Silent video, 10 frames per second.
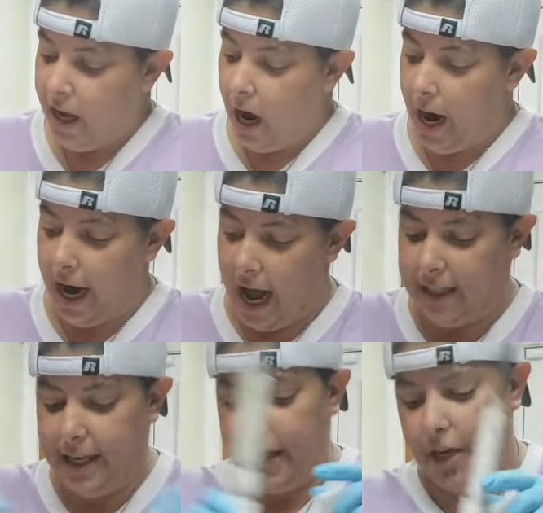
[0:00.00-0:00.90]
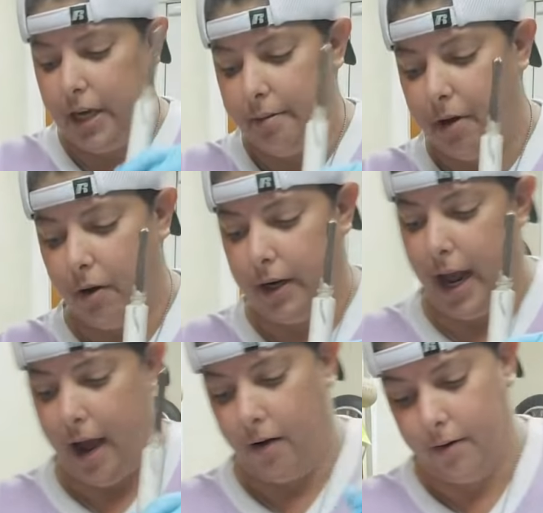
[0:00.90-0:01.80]
Alright, I say you keep going
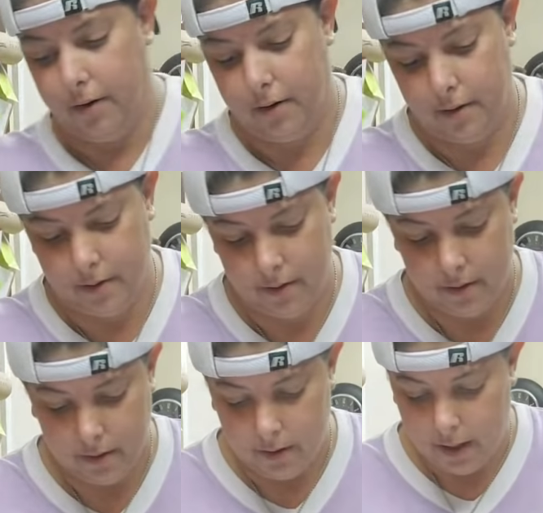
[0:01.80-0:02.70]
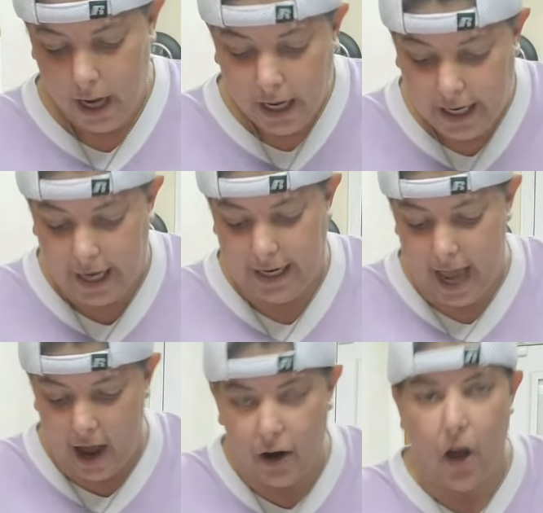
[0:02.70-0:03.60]
down. Get
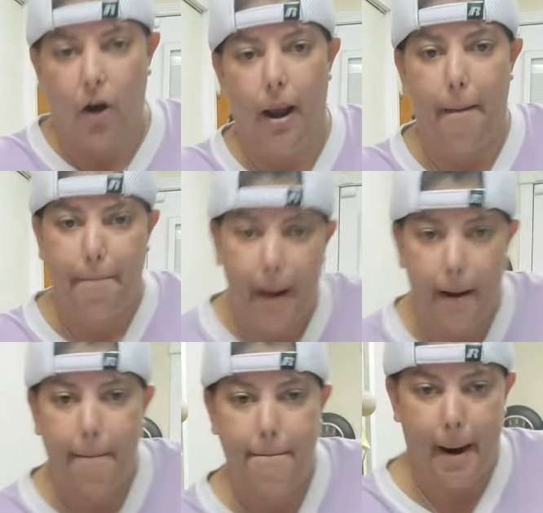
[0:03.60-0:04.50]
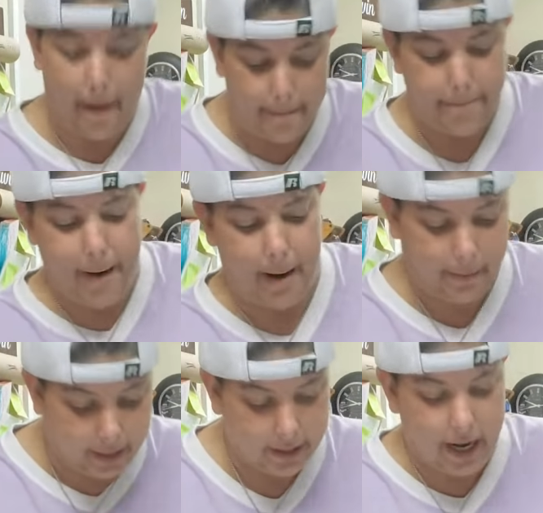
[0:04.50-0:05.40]
down on it. Bam, bam, bam.
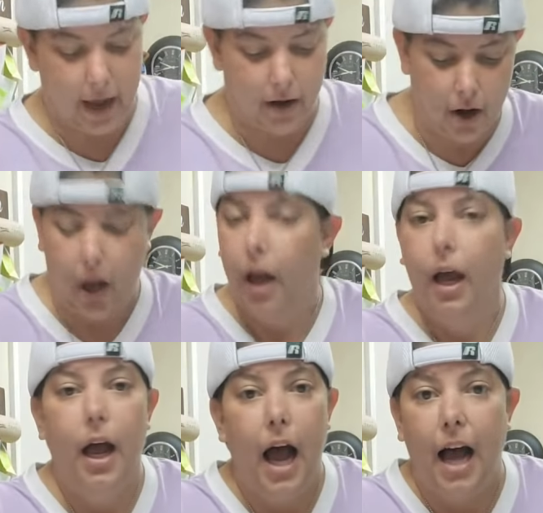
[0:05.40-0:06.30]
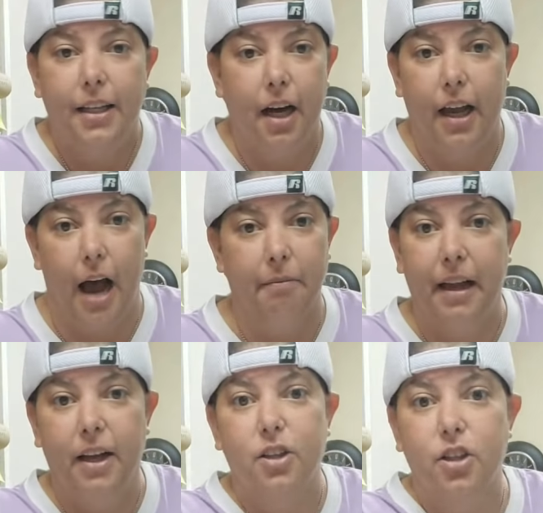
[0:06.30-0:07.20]
Get down on. I tell you, I'm
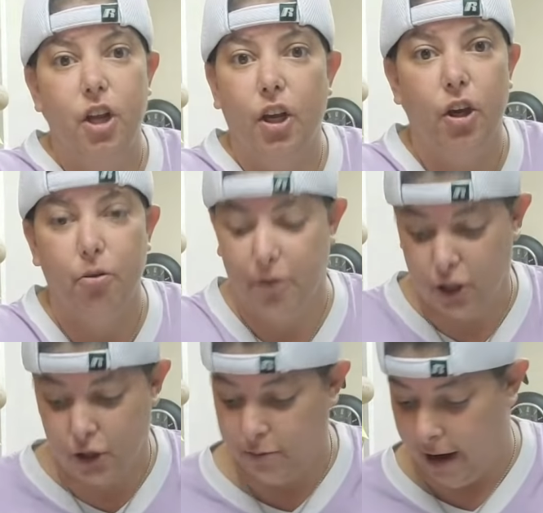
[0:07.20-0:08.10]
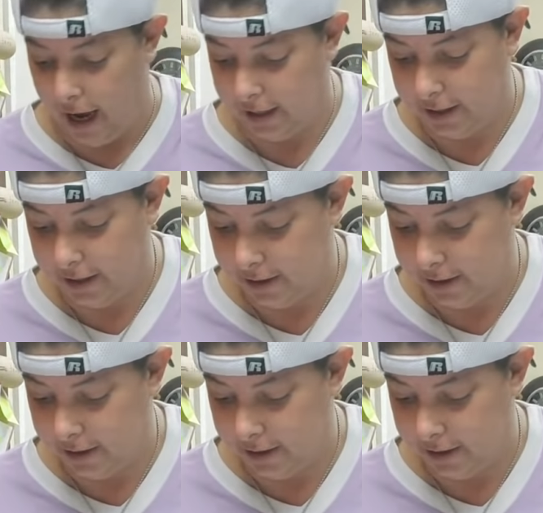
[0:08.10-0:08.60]
like a human jukebox.